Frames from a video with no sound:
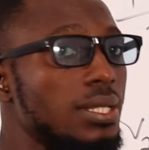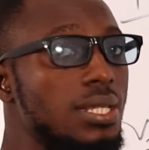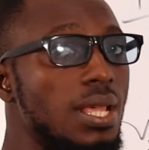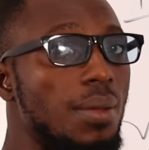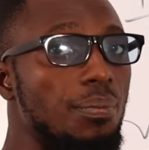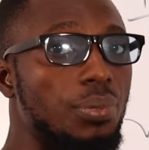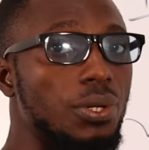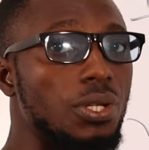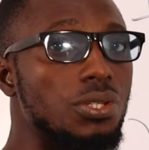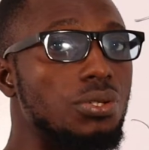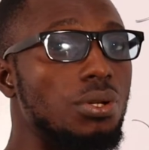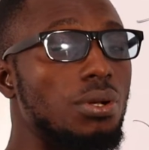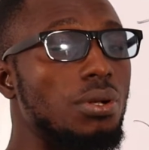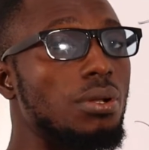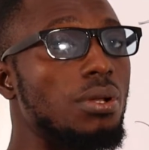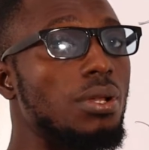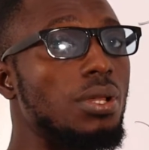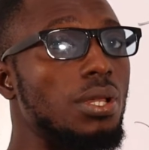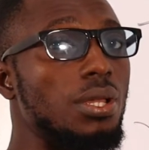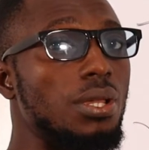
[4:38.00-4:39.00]
the
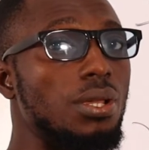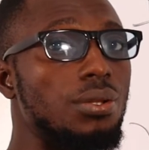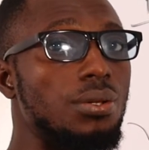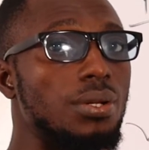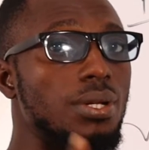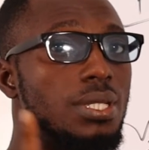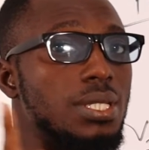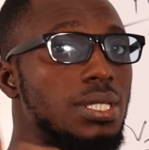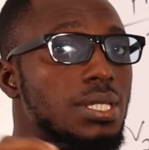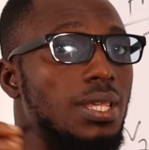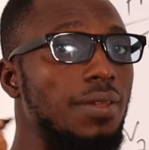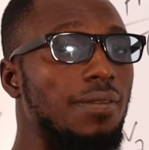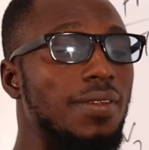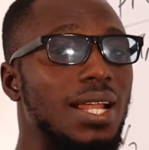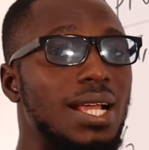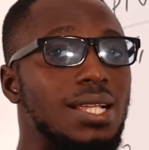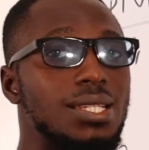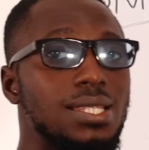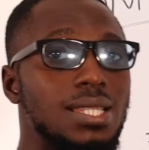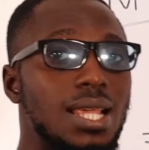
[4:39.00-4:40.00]
temperature, you know, it's
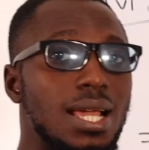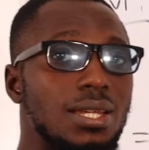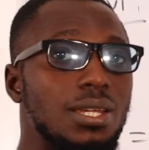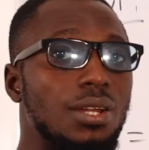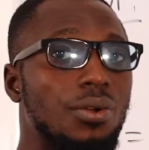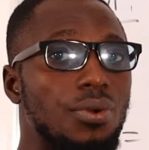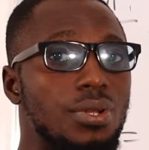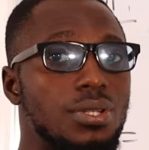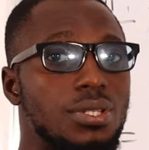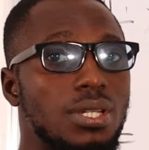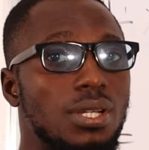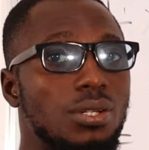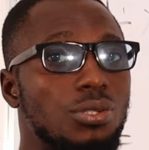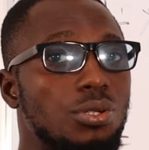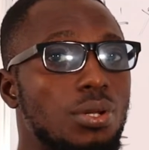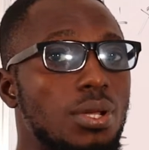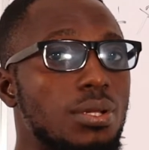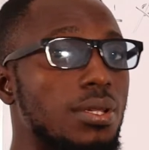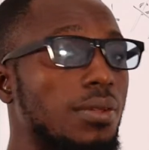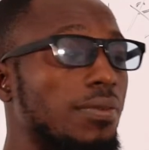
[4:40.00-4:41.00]
given as 10 degrees
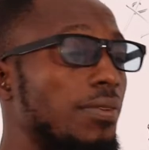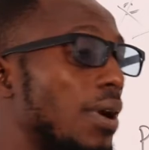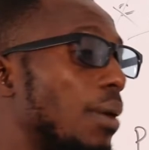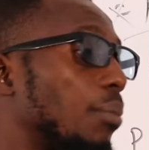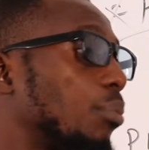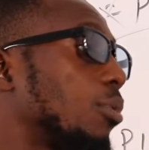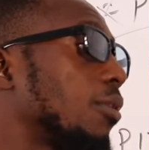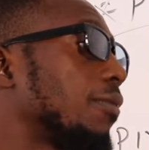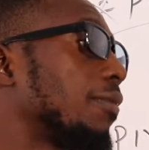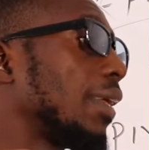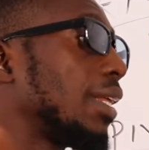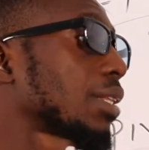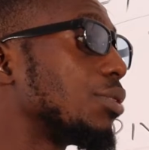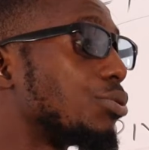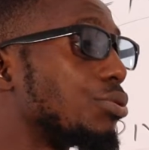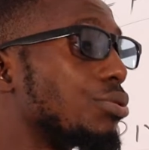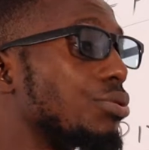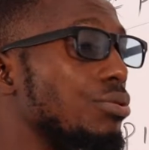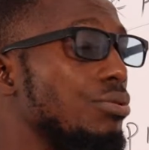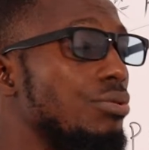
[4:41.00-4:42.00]
Celsius. If we're
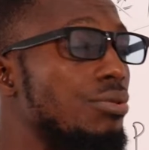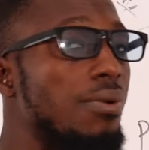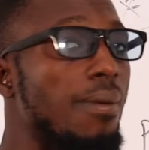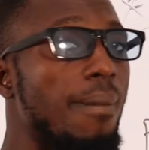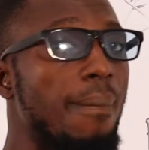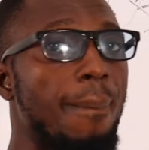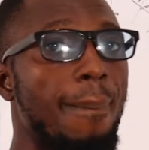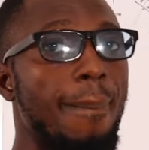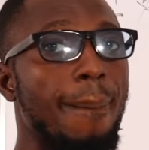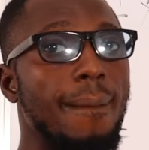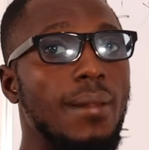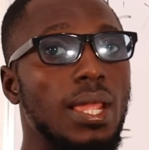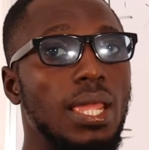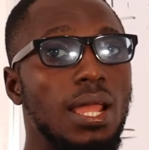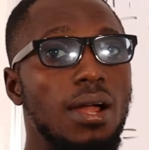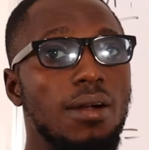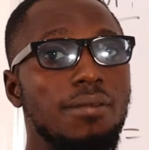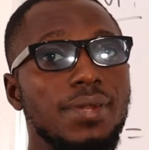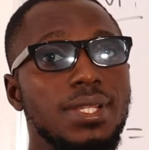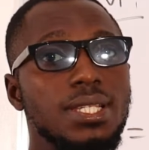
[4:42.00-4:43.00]
moving to
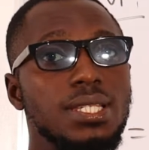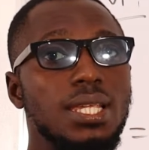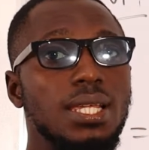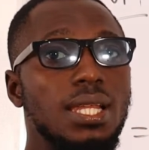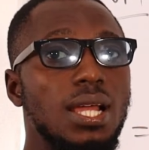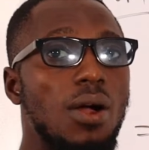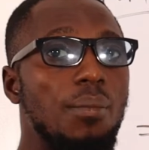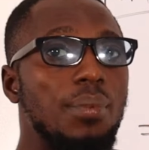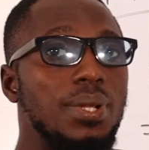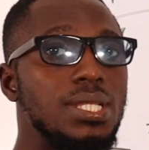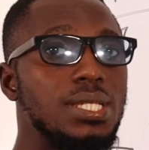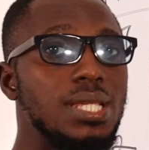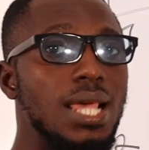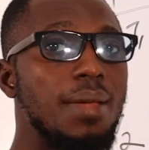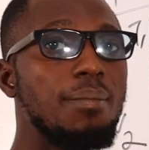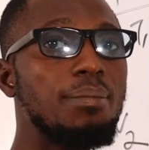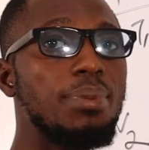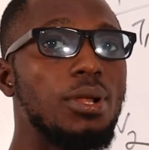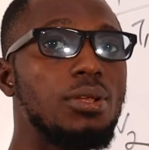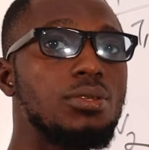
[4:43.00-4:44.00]
Kelvin scale, that'll be
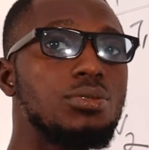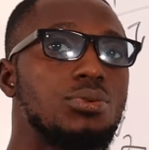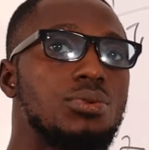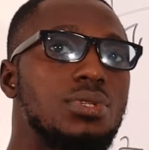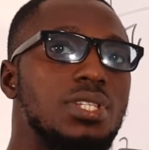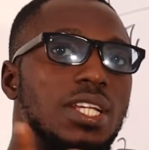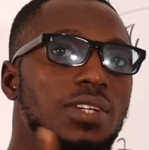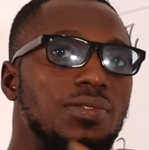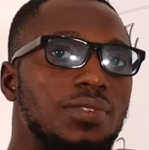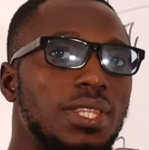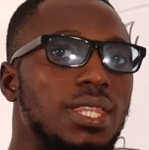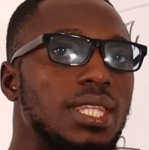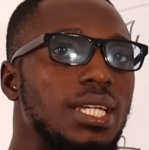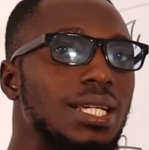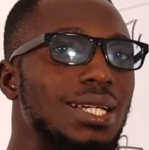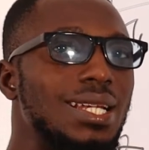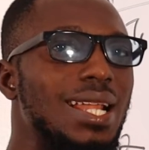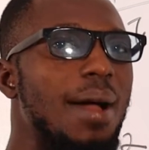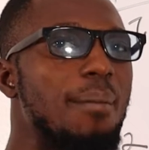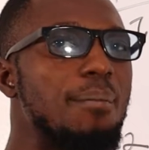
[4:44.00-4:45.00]
10 plus
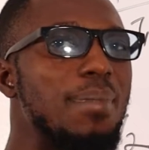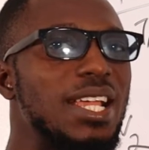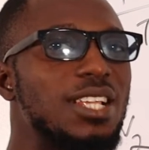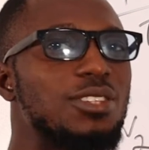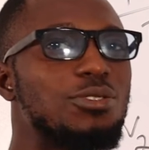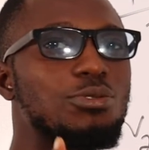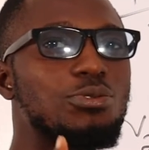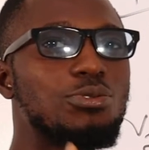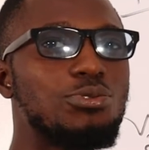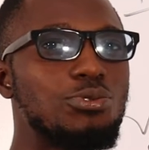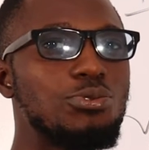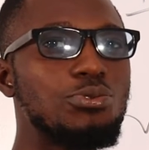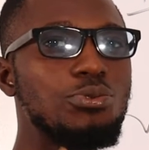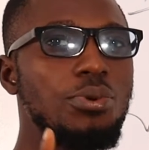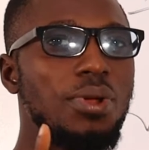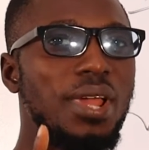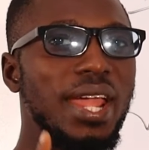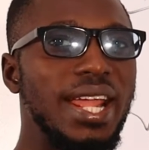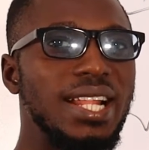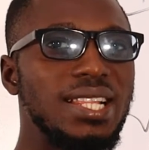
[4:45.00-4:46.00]
273, that makes
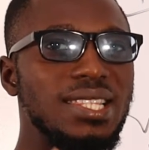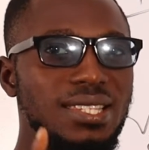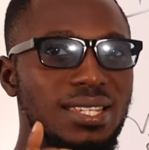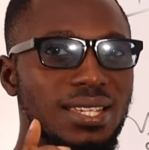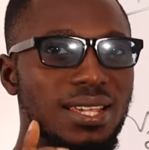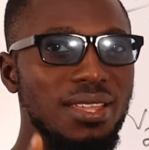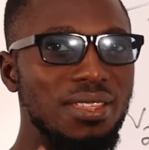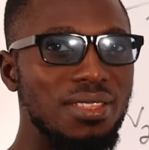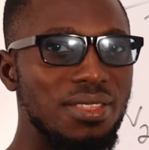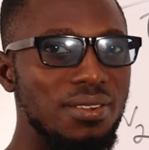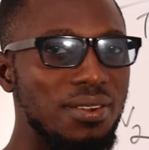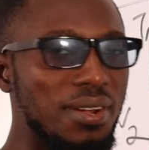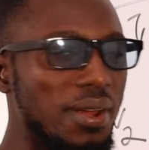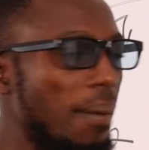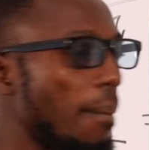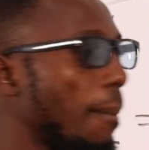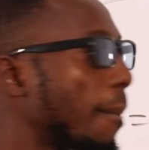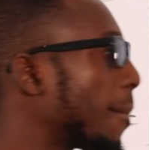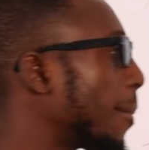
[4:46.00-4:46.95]
283.